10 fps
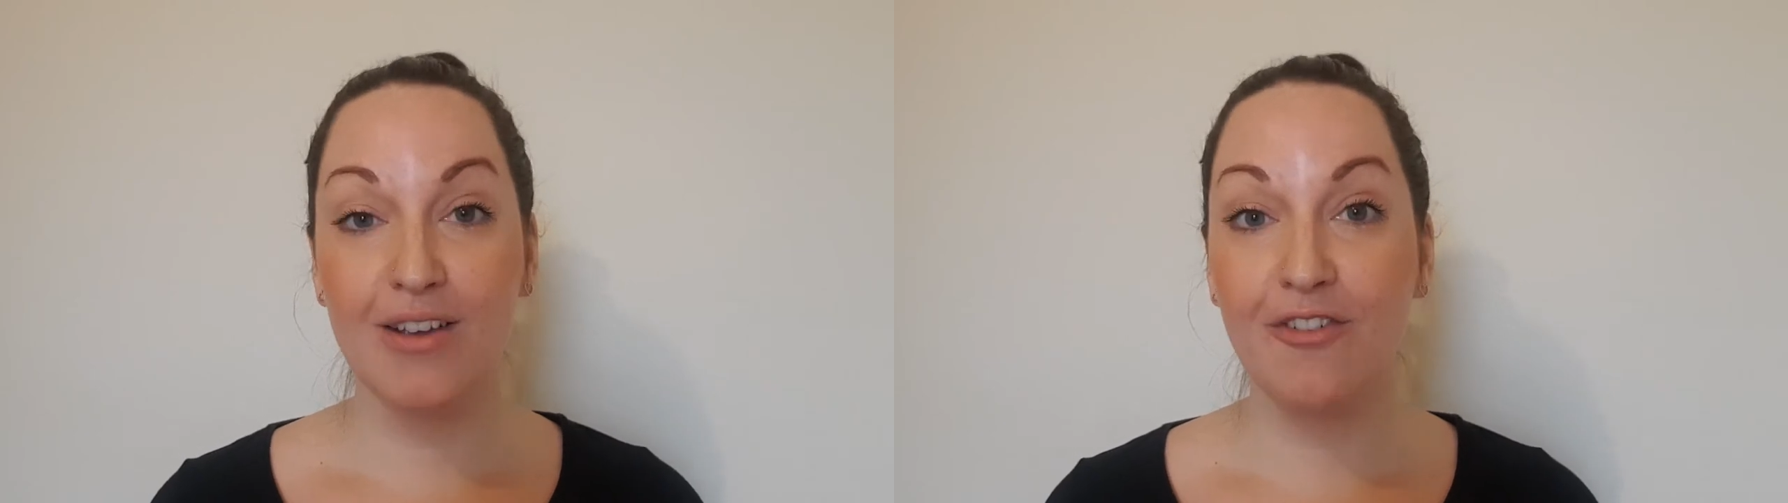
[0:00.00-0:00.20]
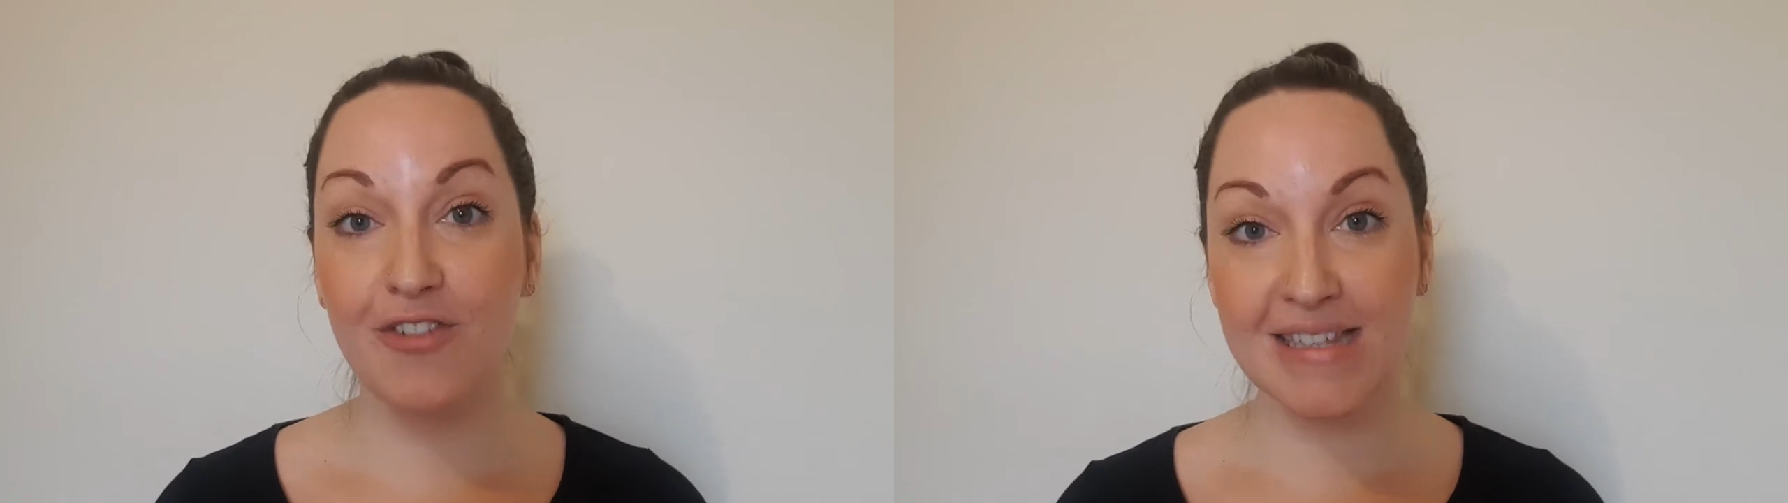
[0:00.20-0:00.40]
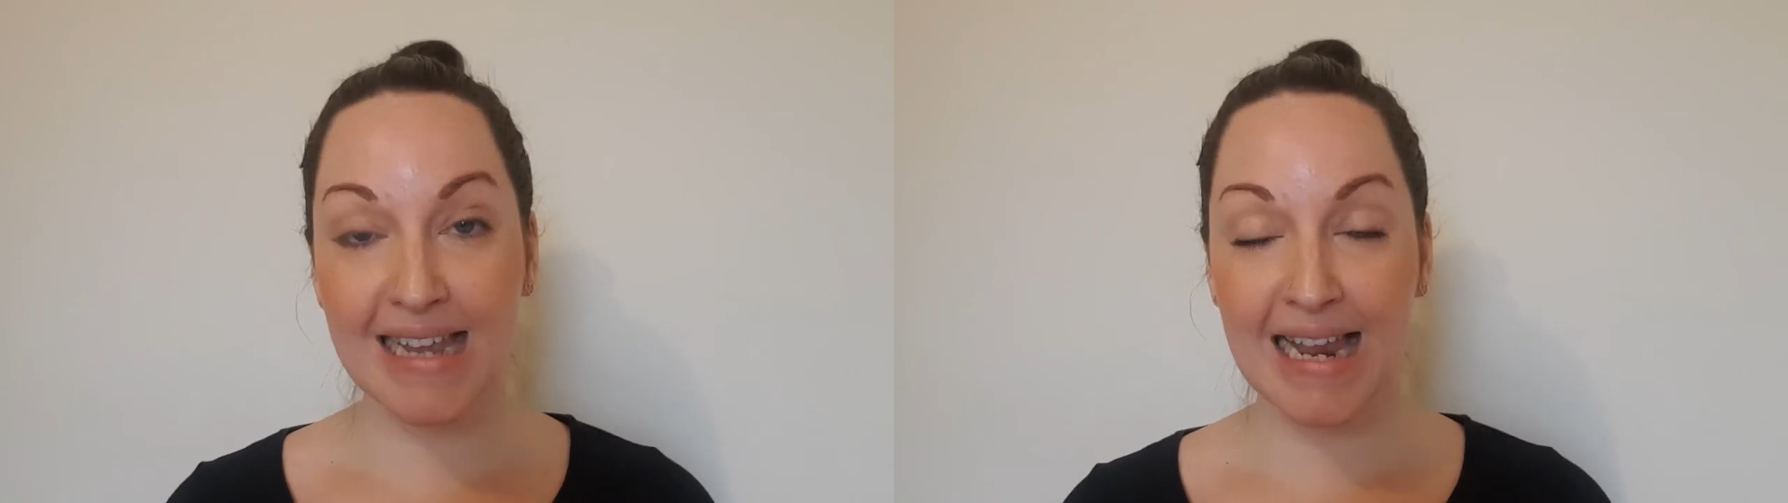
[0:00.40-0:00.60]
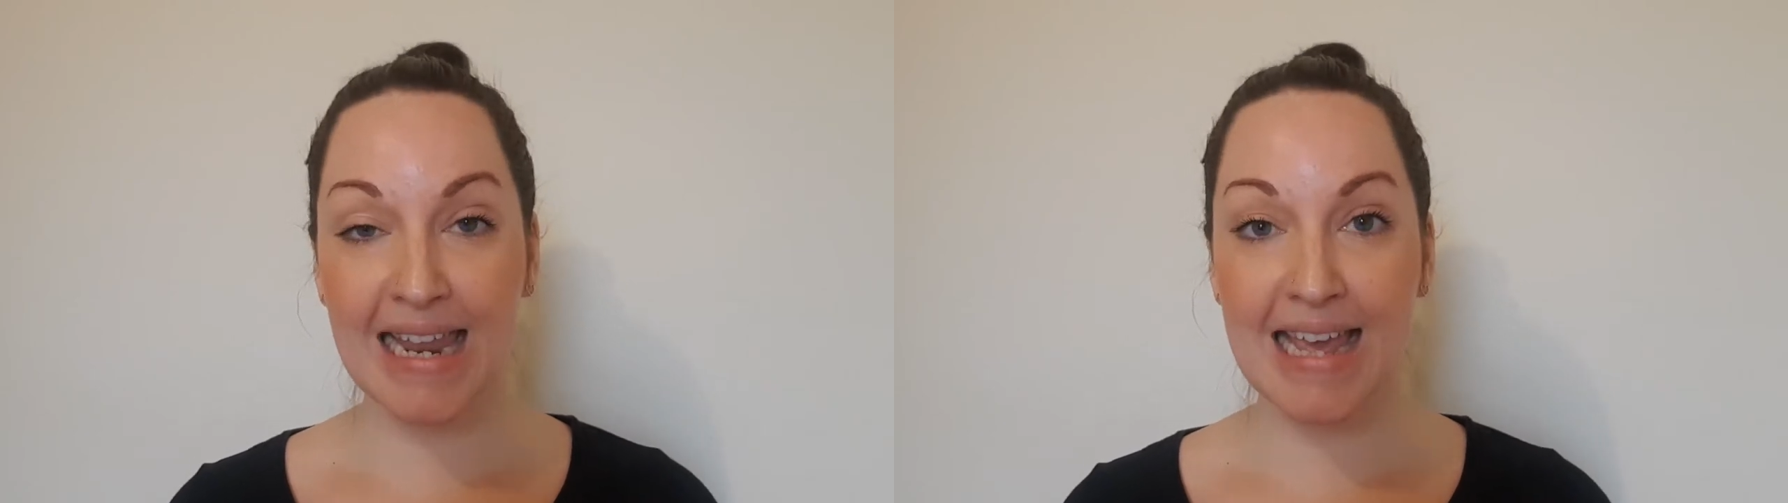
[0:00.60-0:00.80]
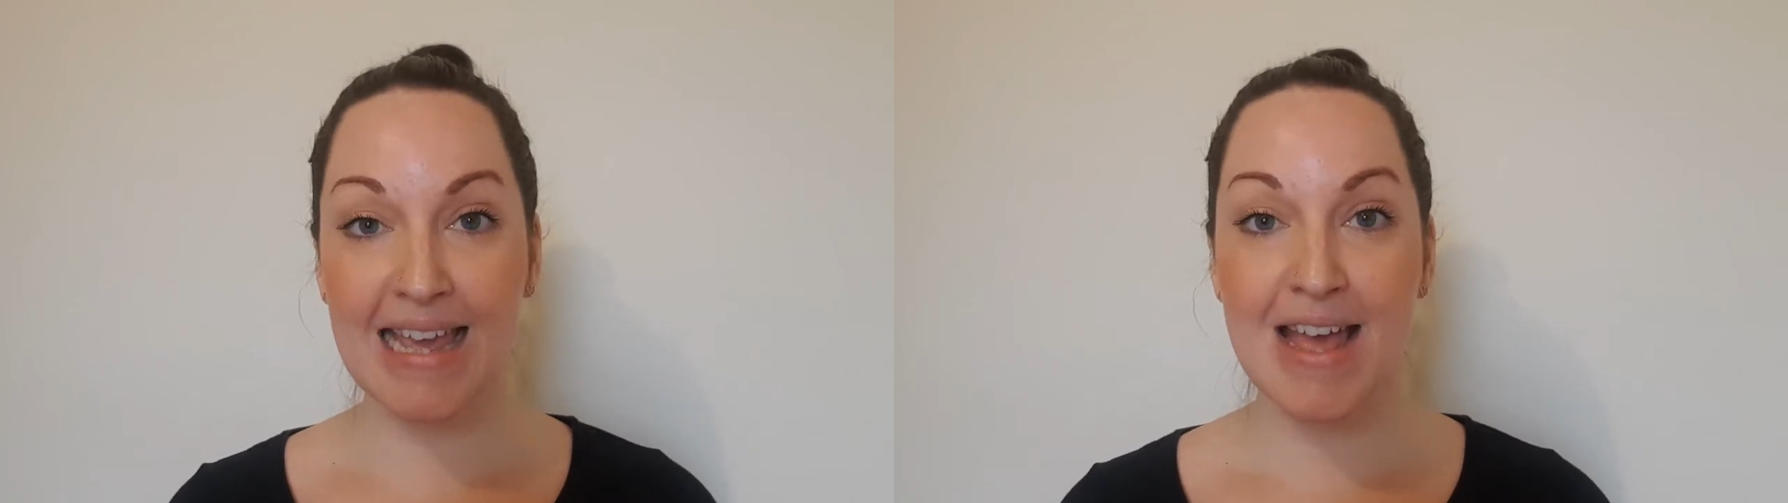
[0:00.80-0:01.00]

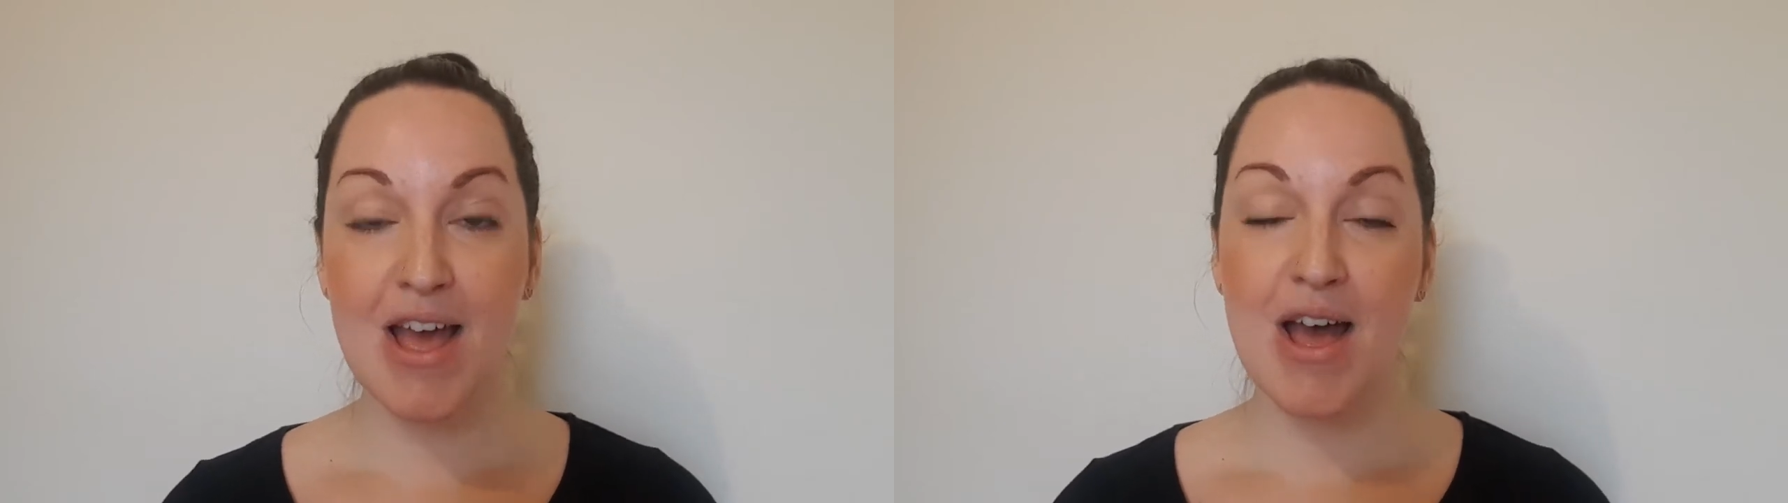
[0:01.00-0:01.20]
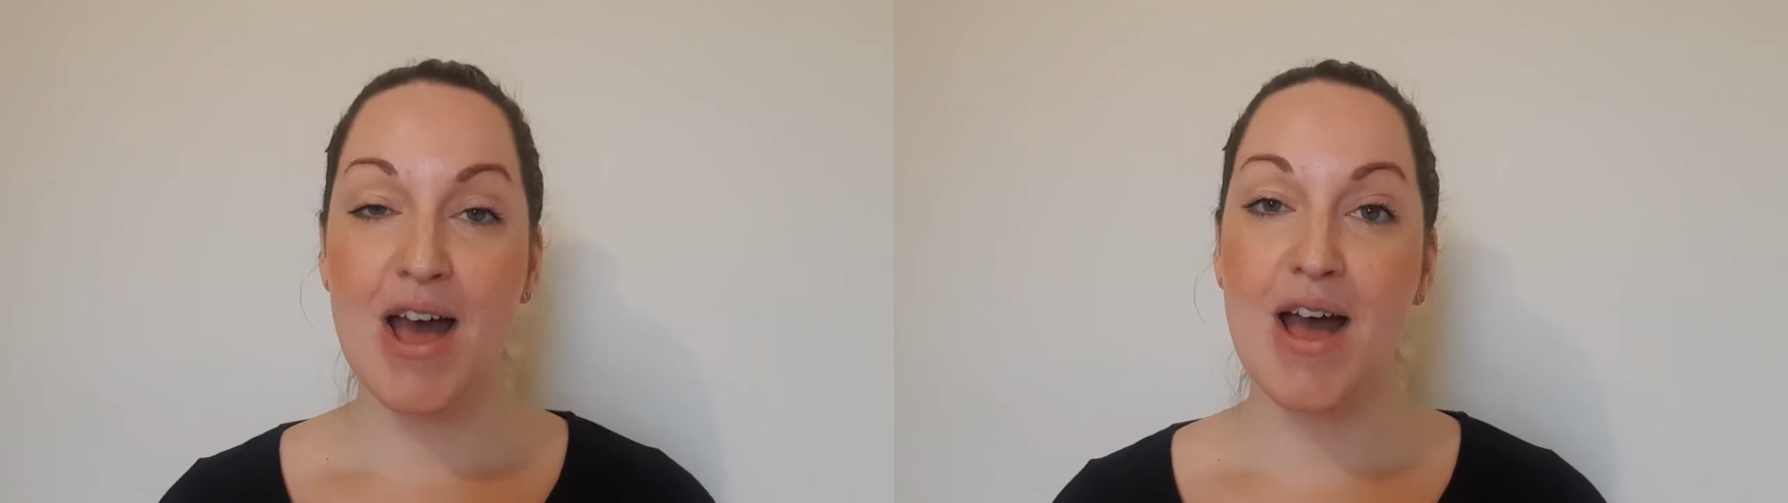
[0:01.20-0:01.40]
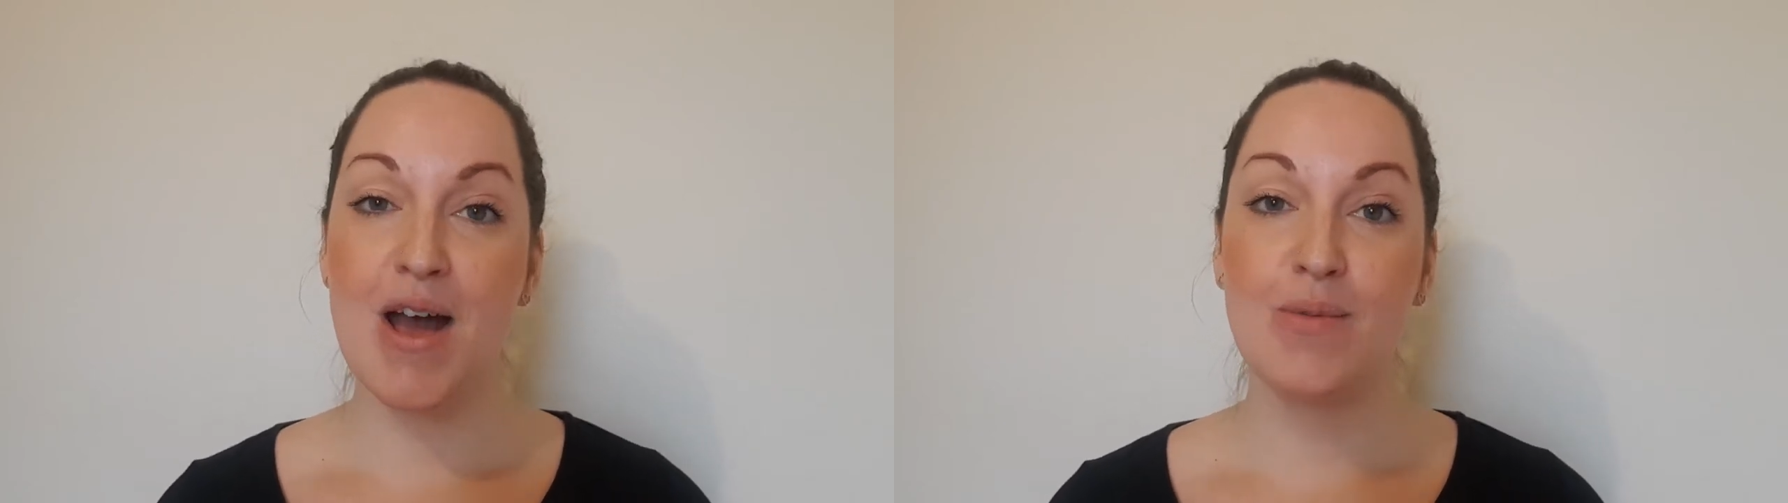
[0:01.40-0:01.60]
physically uh,